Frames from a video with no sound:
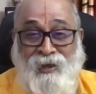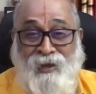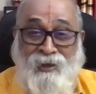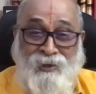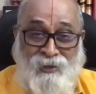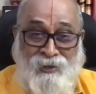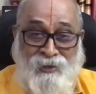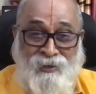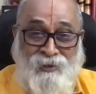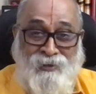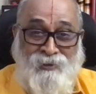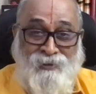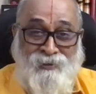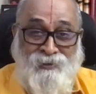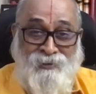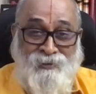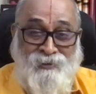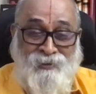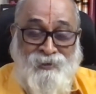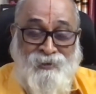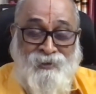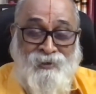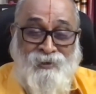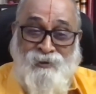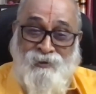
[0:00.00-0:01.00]
I
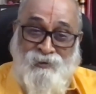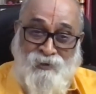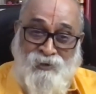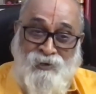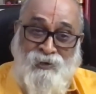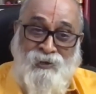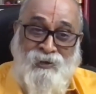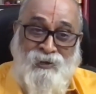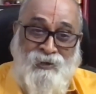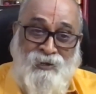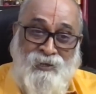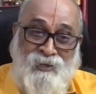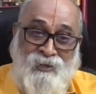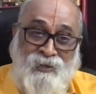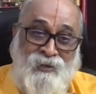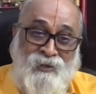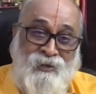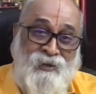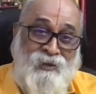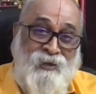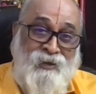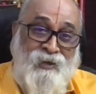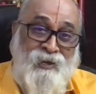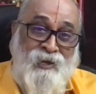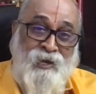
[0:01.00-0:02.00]

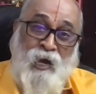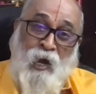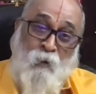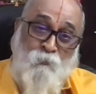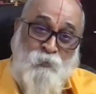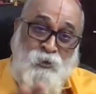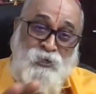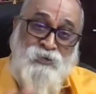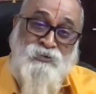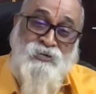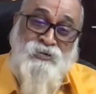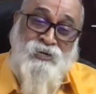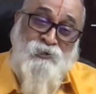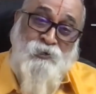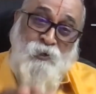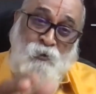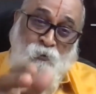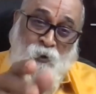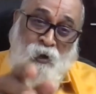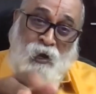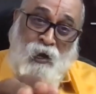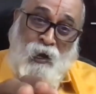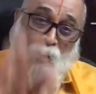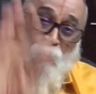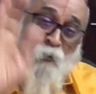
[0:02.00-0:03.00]
really appreciate
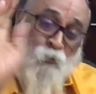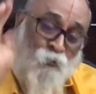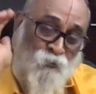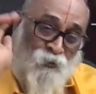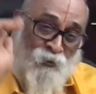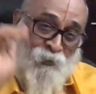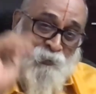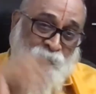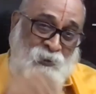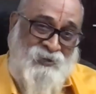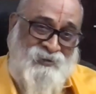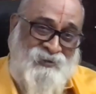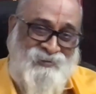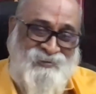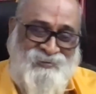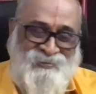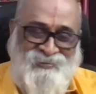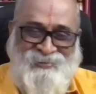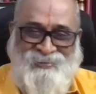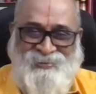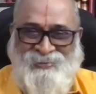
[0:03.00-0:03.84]
your love for me.